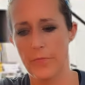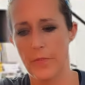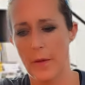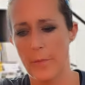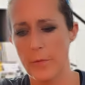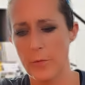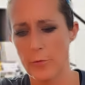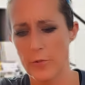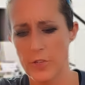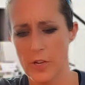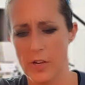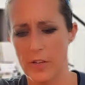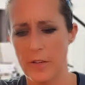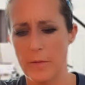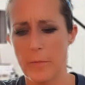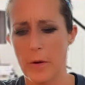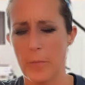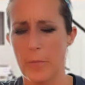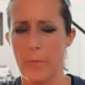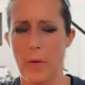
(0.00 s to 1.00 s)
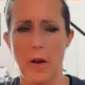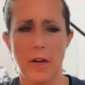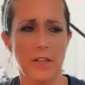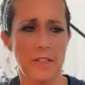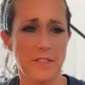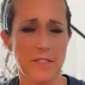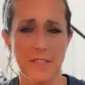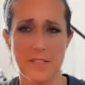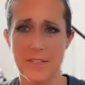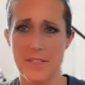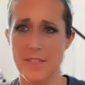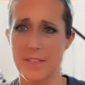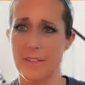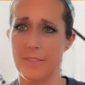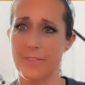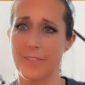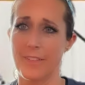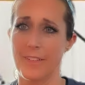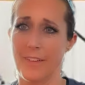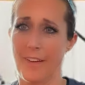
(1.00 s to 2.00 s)
I mean, we're talking about bodies and
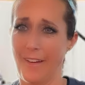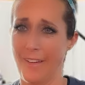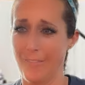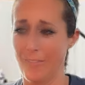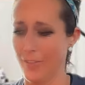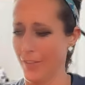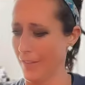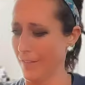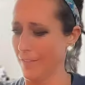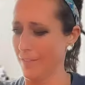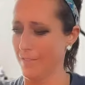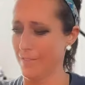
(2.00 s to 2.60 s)
stuff, and I have, like,